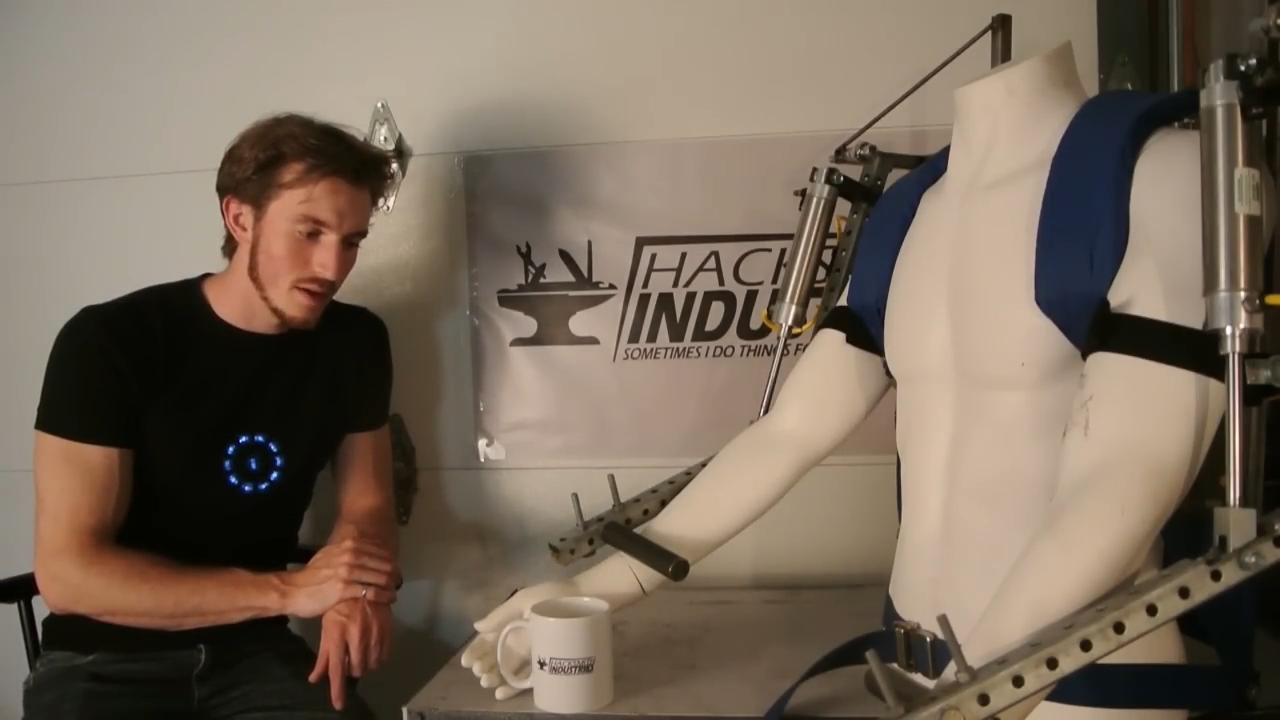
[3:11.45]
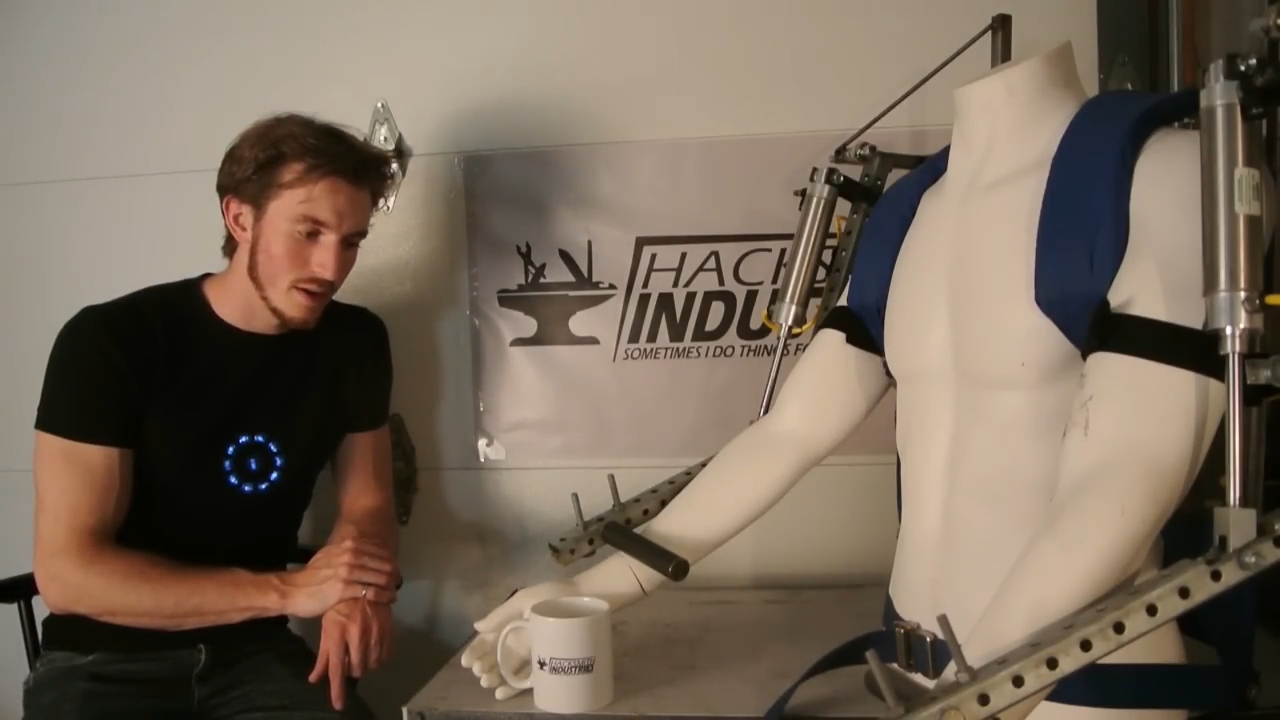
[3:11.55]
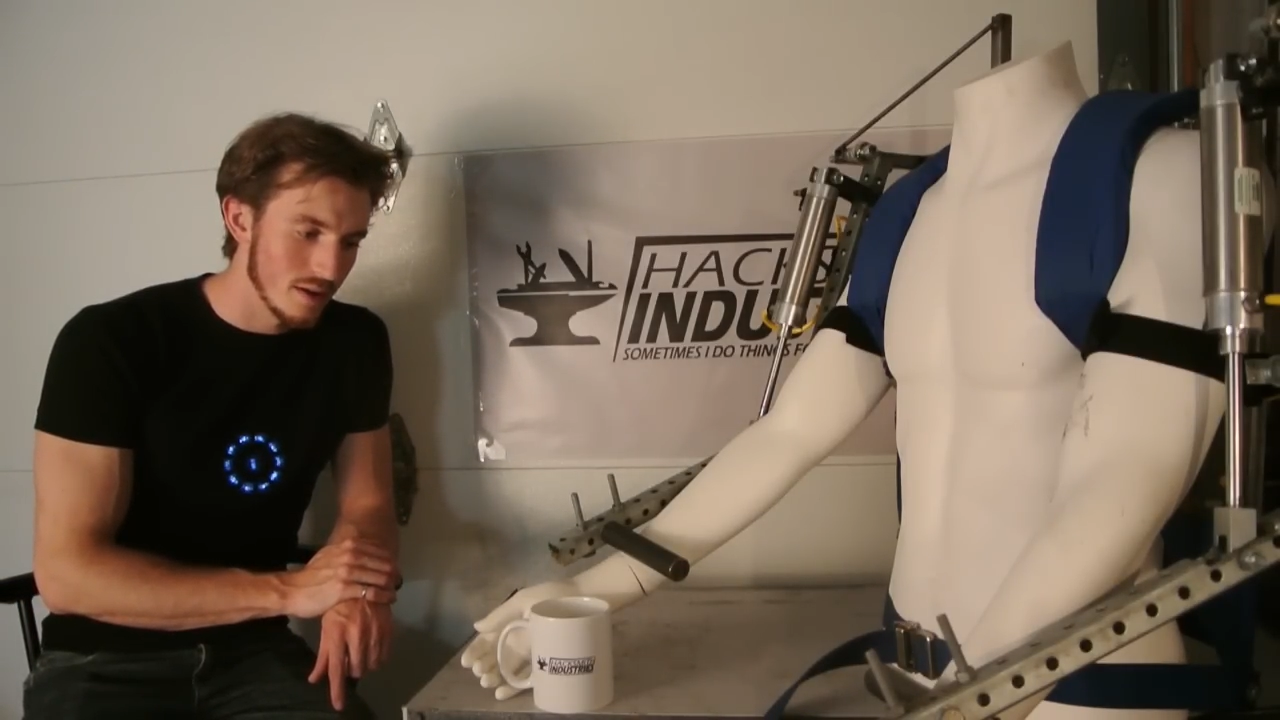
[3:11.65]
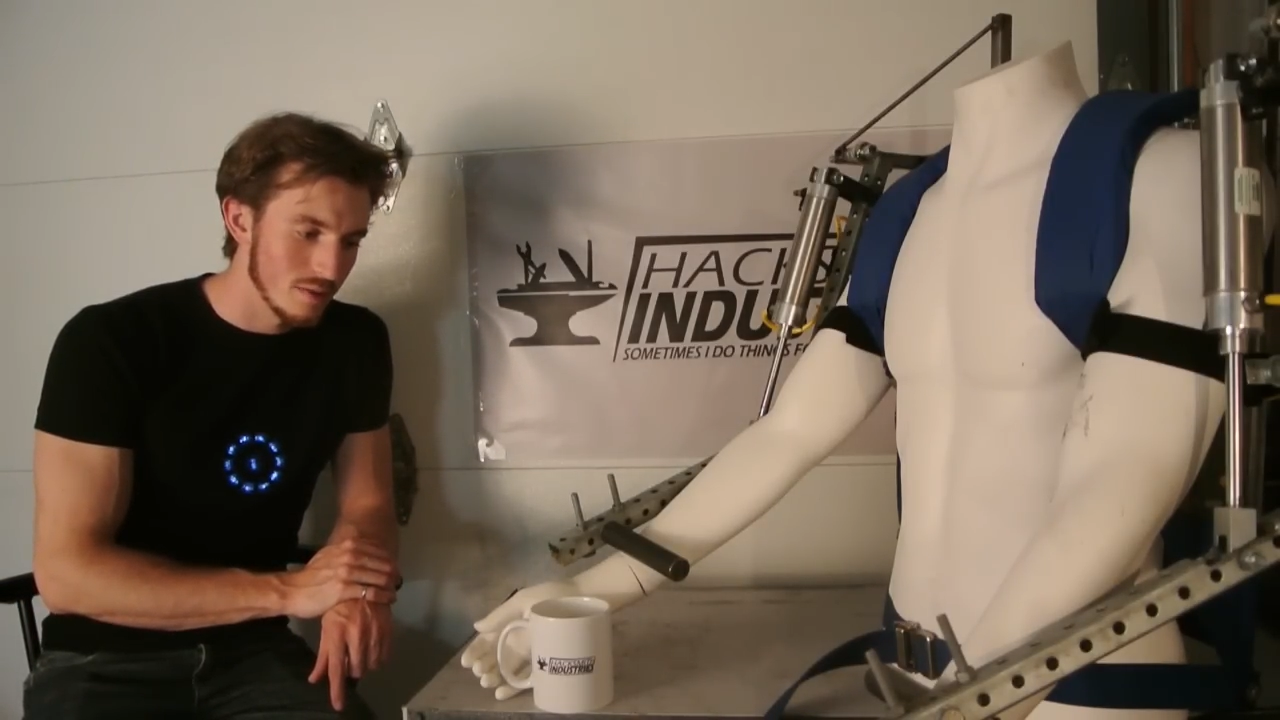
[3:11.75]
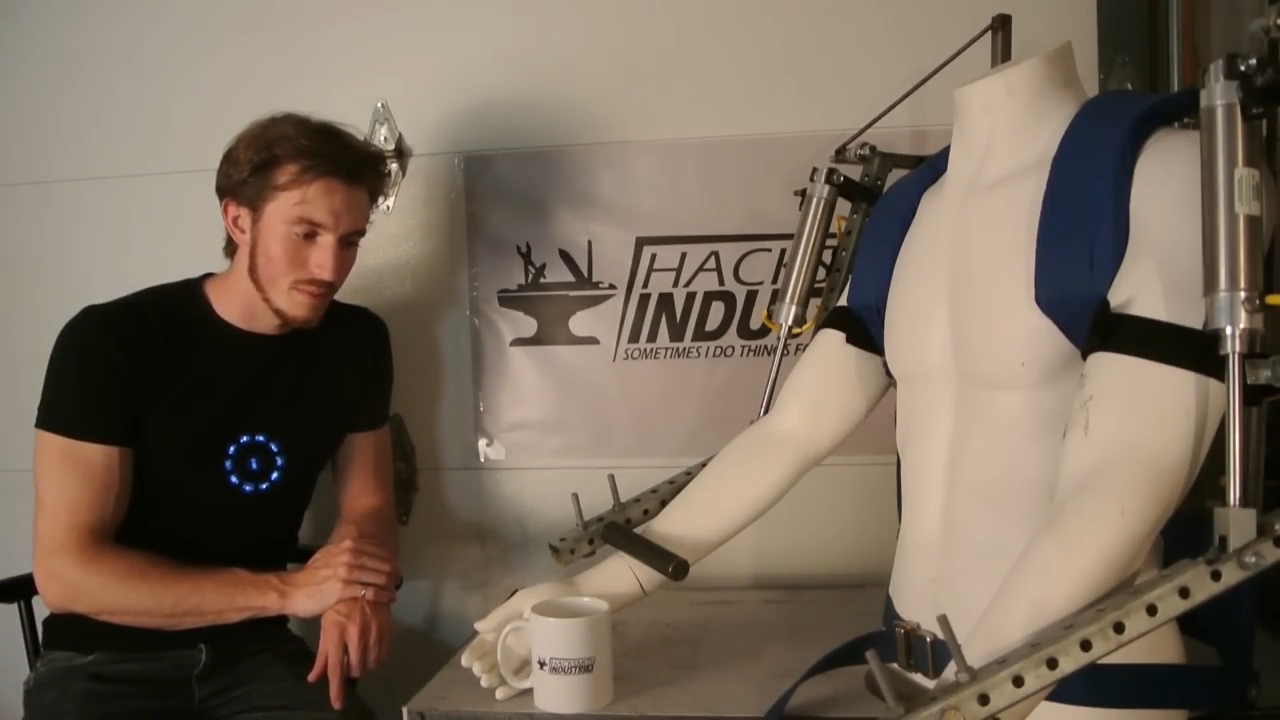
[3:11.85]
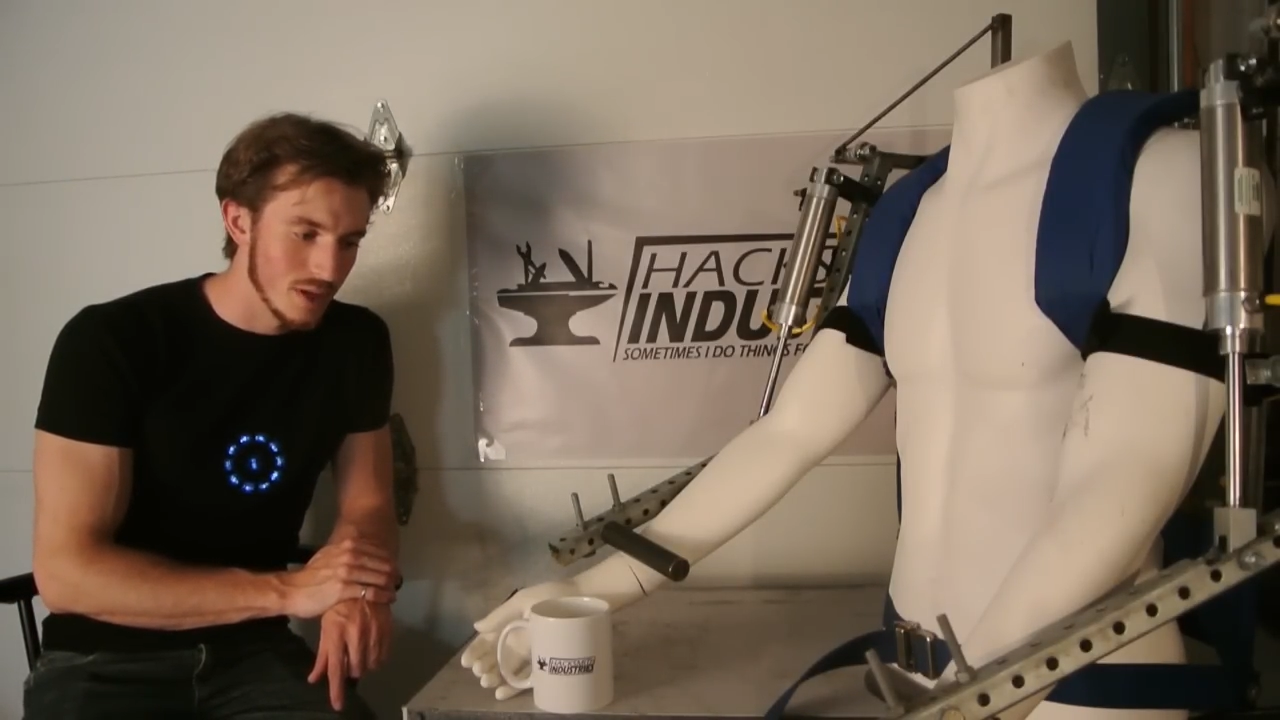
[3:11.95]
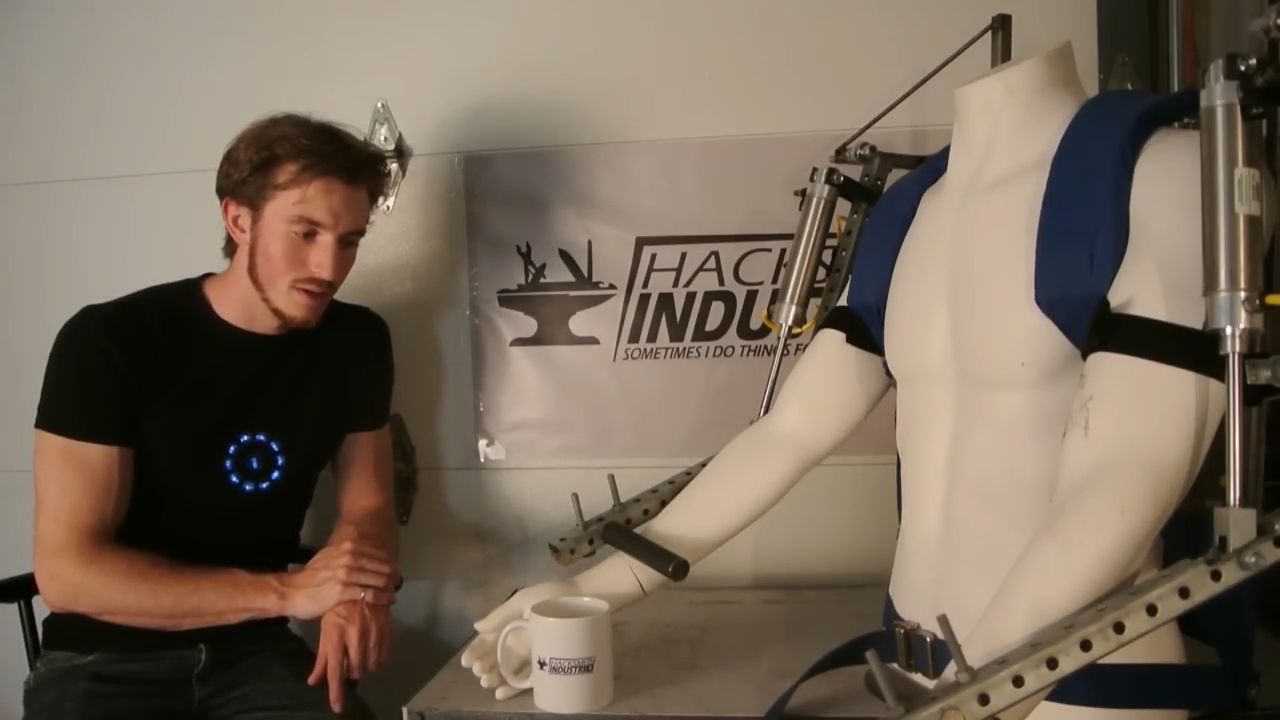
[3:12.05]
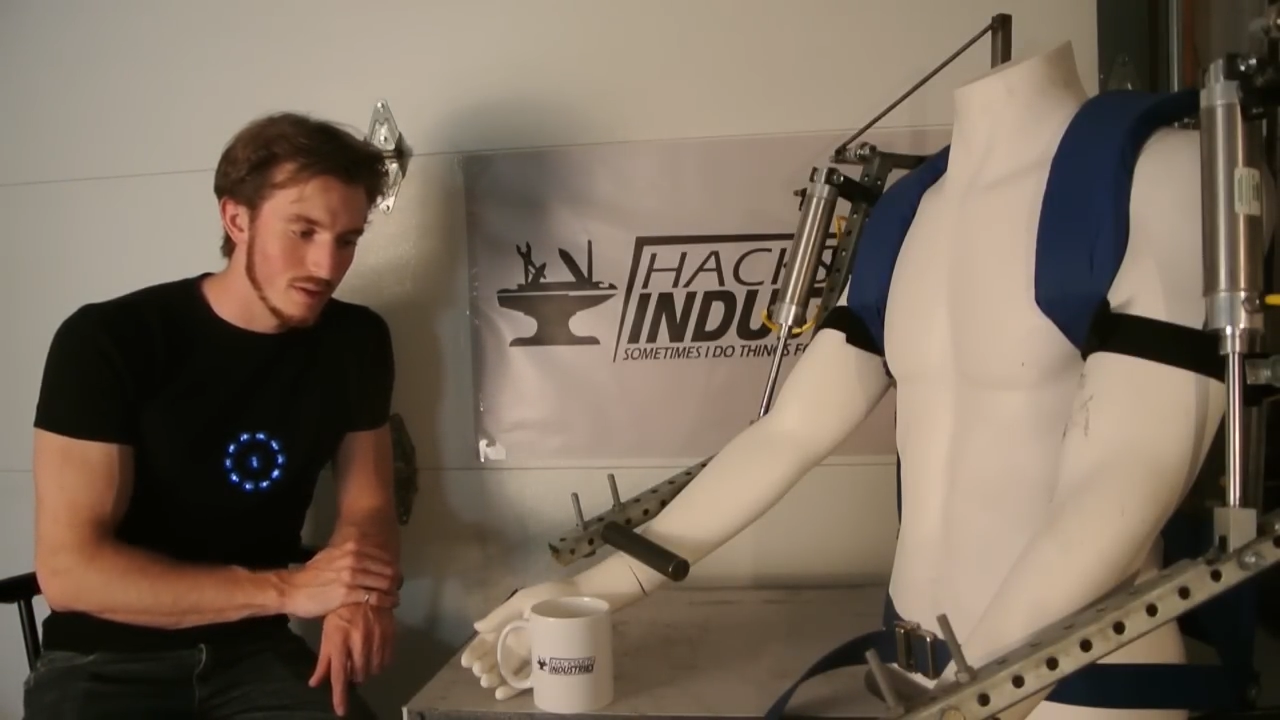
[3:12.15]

Um,